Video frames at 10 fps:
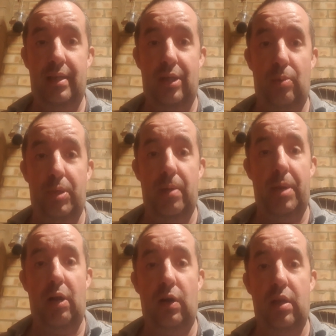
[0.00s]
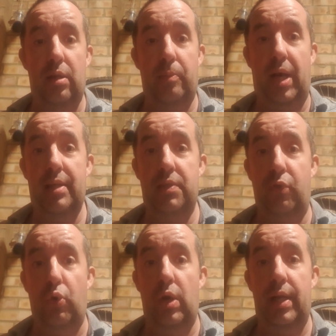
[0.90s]
and it'll be America that pays
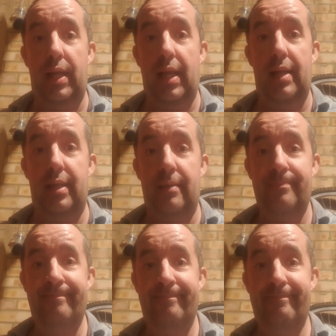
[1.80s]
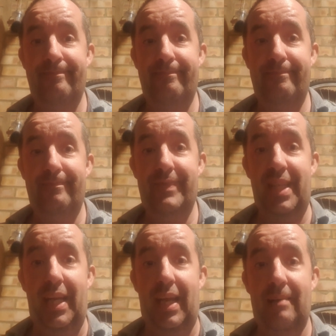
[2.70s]
for it in the end.
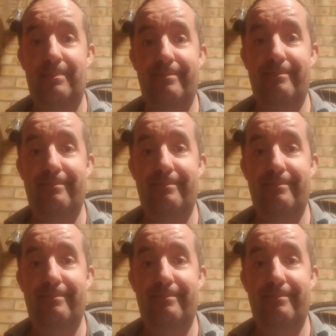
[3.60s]
See ya.